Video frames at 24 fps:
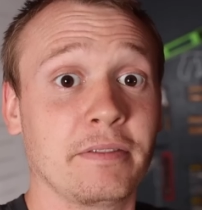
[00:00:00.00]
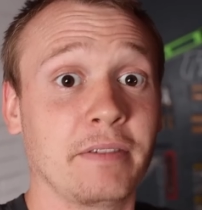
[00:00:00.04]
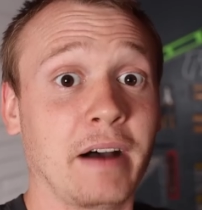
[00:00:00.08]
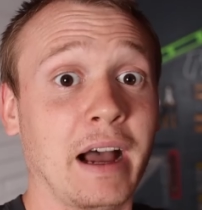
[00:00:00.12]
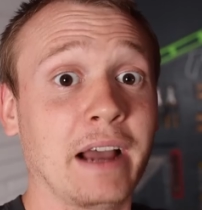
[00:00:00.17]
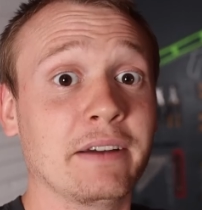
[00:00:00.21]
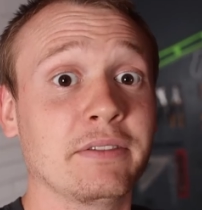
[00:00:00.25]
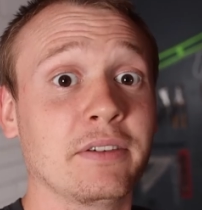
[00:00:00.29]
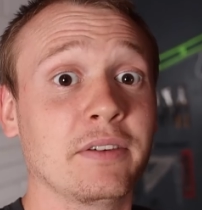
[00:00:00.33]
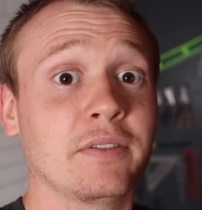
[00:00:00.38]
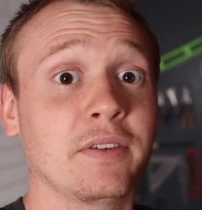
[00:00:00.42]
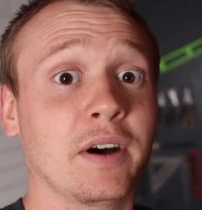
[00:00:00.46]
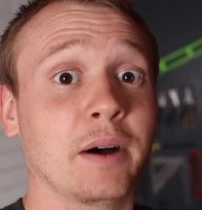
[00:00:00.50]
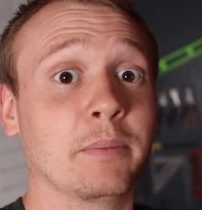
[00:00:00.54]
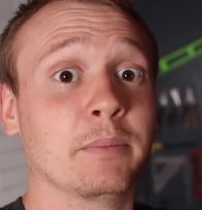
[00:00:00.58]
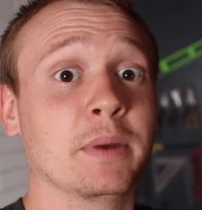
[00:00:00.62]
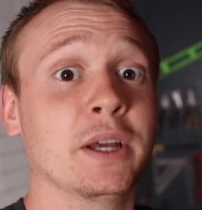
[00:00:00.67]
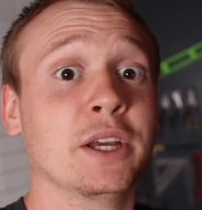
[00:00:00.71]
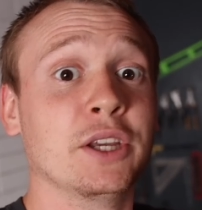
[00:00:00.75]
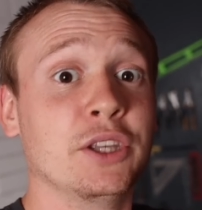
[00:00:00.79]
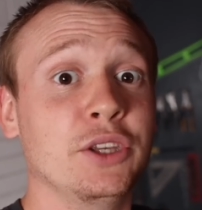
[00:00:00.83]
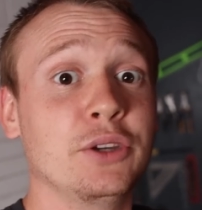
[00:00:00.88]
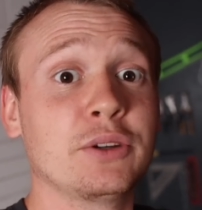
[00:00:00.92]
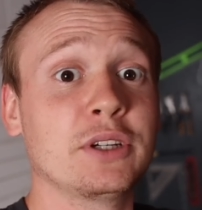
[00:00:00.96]
5 of them.
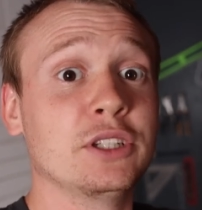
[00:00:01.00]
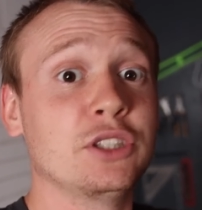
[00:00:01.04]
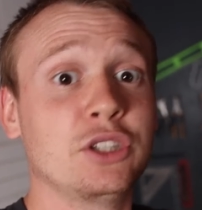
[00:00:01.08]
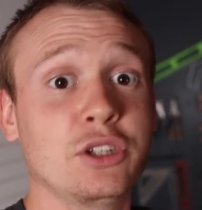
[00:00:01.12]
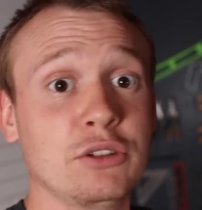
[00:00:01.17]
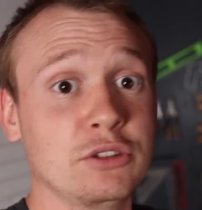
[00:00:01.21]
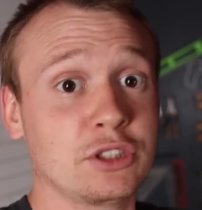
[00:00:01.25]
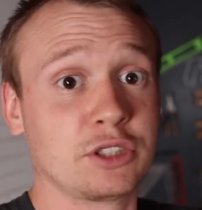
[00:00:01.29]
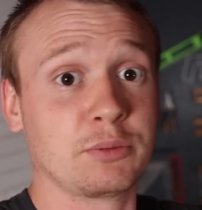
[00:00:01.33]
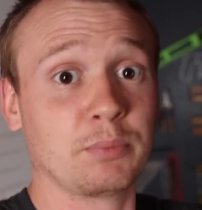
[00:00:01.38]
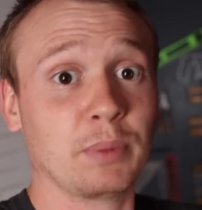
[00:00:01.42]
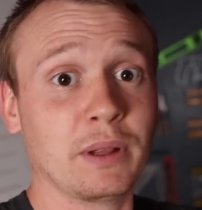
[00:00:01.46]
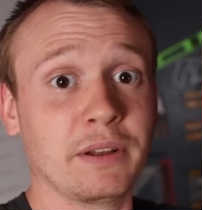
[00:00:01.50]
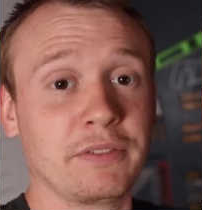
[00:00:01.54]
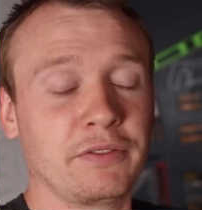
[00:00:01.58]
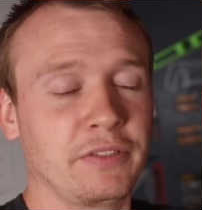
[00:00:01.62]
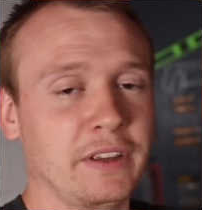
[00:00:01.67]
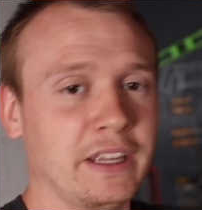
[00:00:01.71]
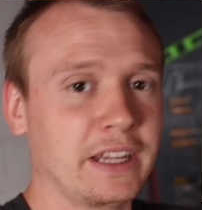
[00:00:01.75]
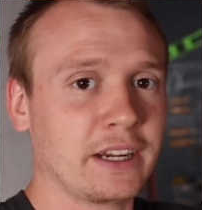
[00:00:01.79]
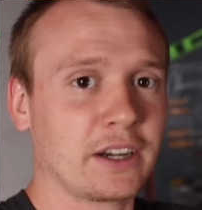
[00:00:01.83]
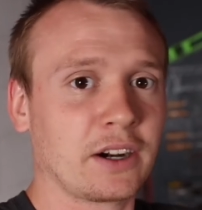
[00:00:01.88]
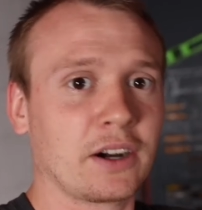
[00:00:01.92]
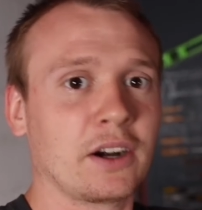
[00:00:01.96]
You can choose split
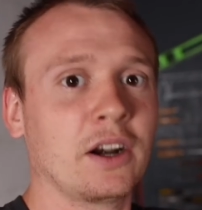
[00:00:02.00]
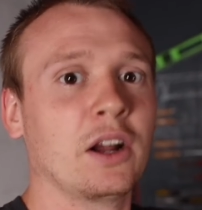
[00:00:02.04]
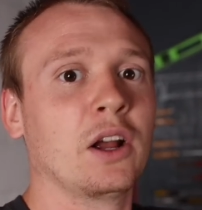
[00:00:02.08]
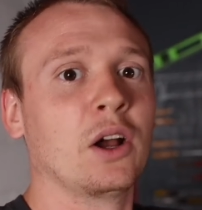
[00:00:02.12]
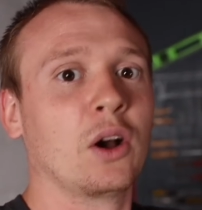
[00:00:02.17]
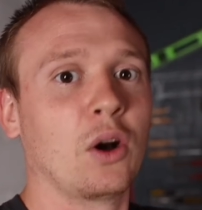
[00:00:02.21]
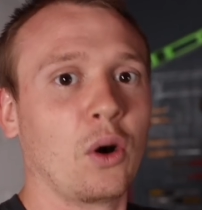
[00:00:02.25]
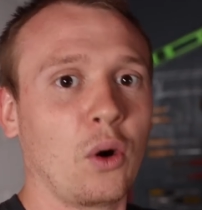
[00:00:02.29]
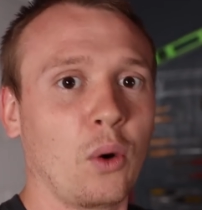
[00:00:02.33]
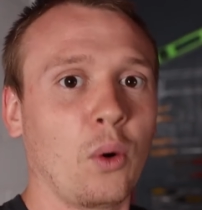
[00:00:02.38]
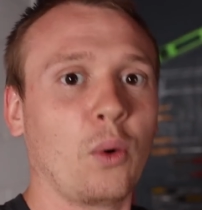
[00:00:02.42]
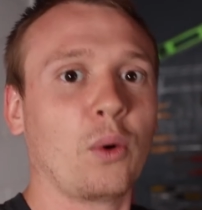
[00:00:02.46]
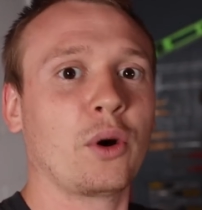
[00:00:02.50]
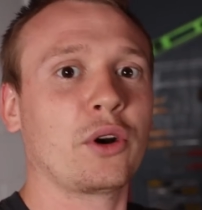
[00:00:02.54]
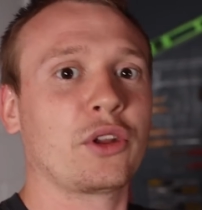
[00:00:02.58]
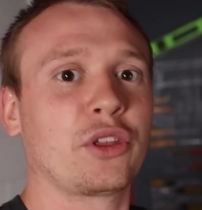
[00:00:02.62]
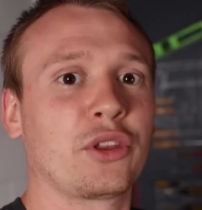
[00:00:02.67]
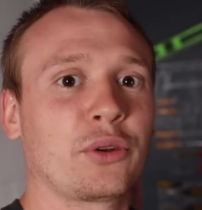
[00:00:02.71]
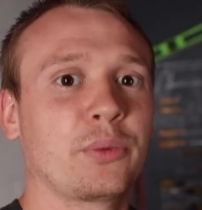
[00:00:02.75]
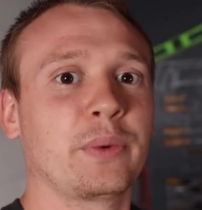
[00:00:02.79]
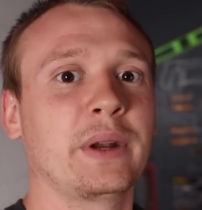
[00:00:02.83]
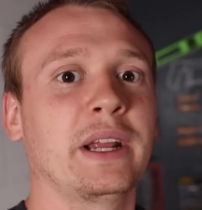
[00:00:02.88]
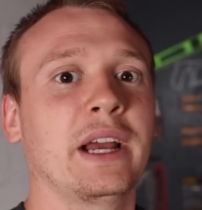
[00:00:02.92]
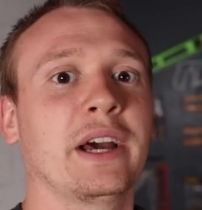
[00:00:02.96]
finger or
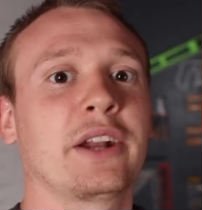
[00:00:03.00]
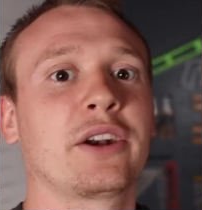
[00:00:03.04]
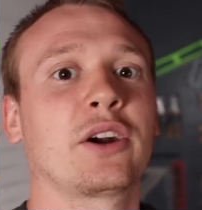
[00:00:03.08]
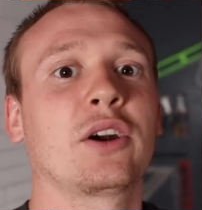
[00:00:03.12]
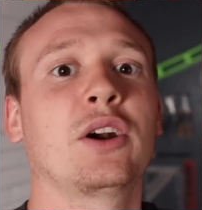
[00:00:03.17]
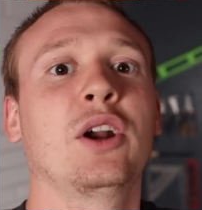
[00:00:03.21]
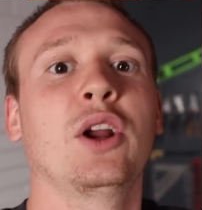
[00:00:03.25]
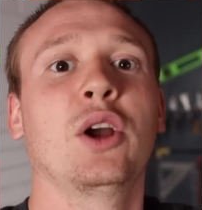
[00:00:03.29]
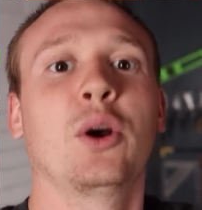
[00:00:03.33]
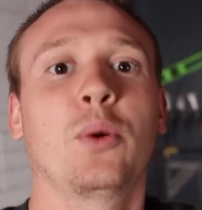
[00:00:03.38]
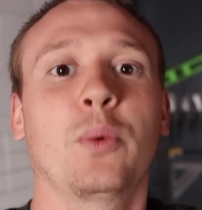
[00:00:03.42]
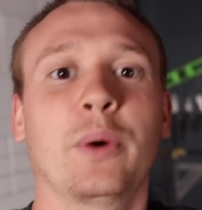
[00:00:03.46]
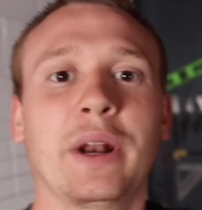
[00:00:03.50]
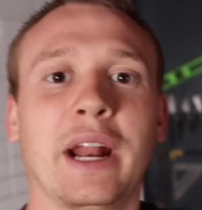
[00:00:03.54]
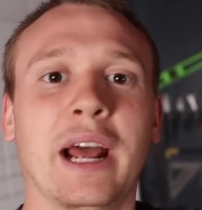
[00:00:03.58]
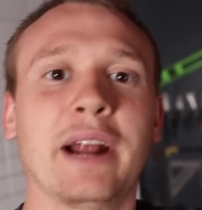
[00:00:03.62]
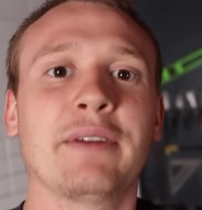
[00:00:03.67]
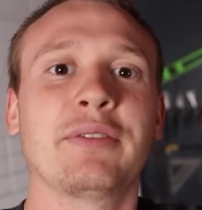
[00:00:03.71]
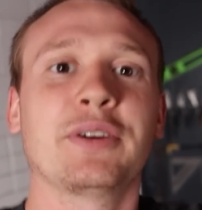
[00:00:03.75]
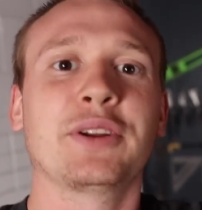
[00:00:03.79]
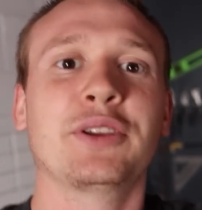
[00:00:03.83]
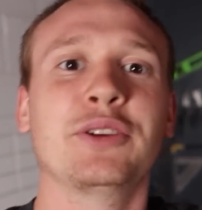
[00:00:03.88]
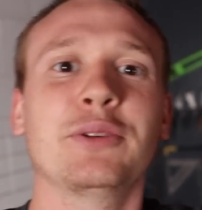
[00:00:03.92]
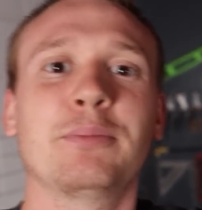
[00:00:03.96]
3-under,
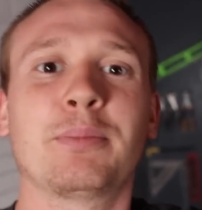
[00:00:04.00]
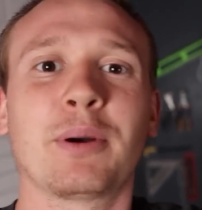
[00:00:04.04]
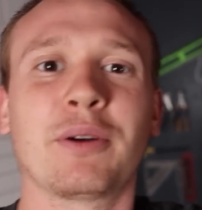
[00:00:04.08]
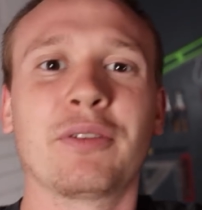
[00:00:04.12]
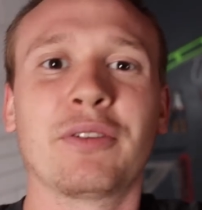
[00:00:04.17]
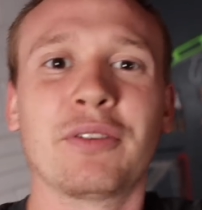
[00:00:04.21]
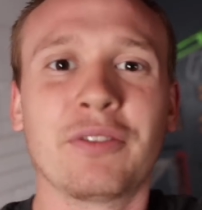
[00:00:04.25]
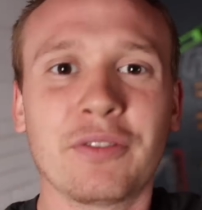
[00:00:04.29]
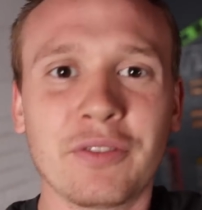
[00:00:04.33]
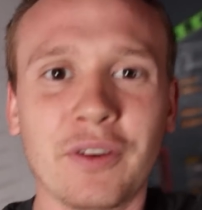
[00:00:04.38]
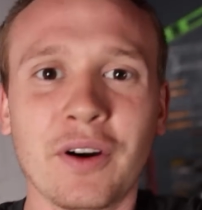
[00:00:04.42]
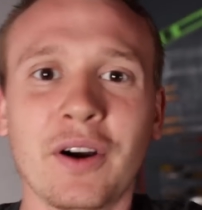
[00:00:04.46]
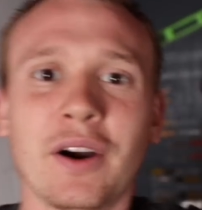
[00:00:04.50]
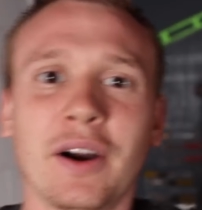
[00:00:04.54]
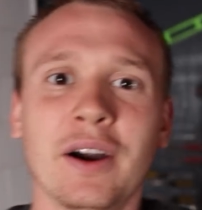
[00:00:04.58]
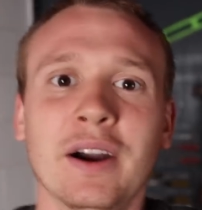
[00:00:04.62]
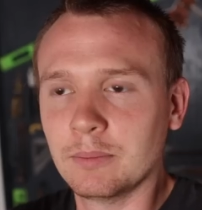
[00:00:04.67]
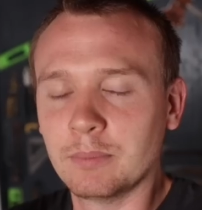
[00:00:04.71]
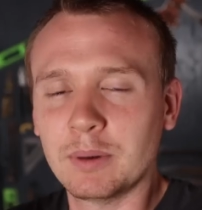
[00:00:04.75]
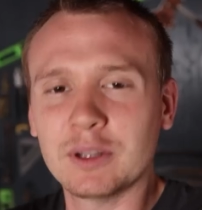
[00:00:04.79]
whatever you prefer.